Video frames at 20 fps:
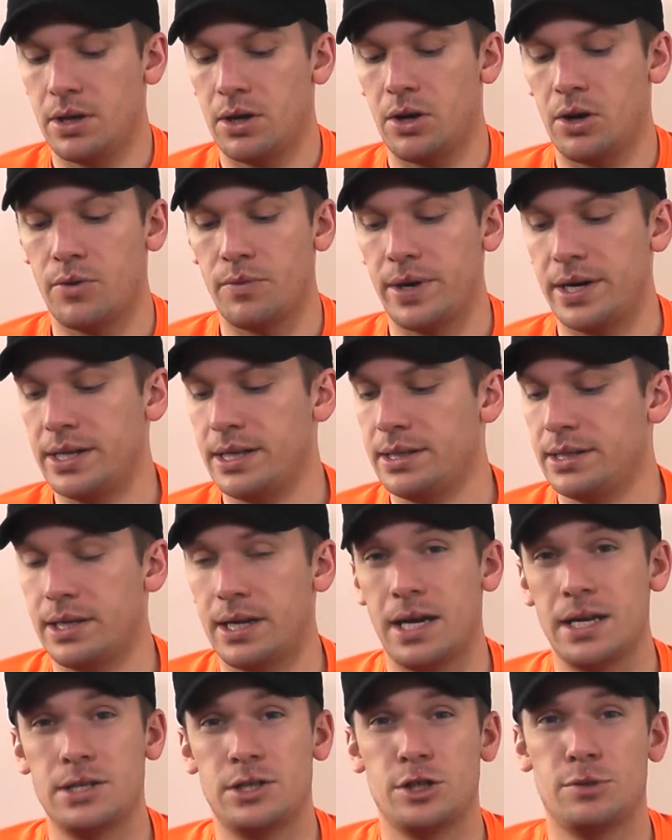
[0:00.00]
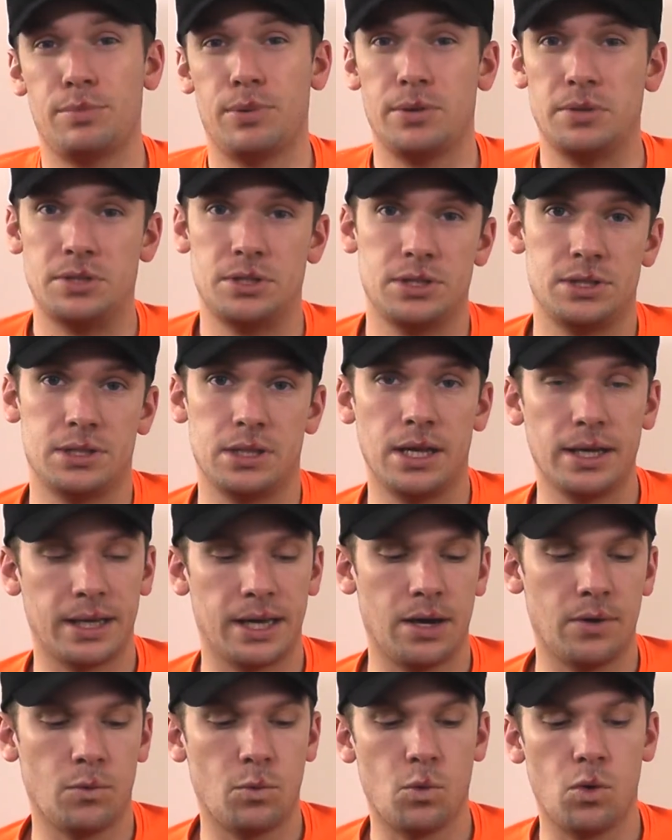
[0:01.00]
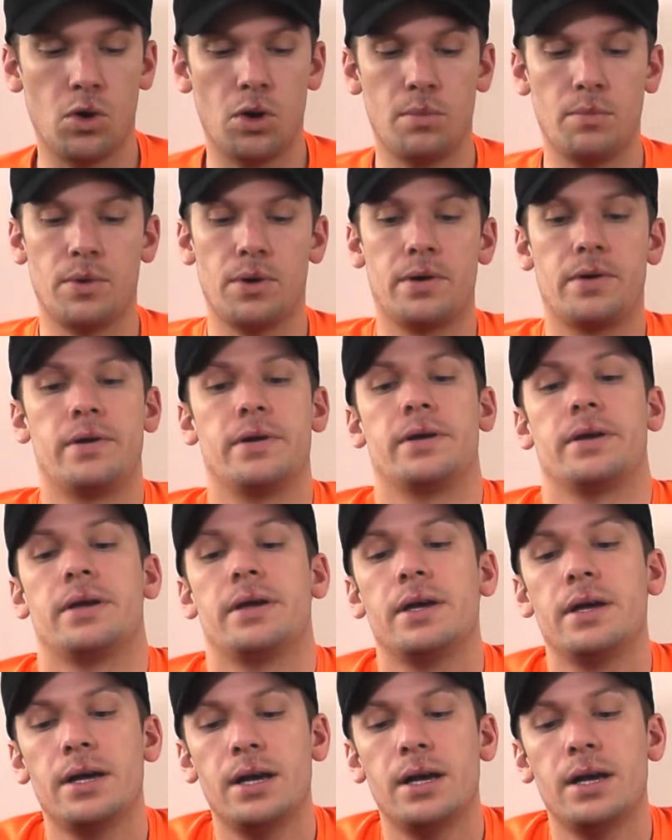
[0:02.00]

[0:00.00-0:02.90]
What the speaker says: already that I just purchased like at Walmart.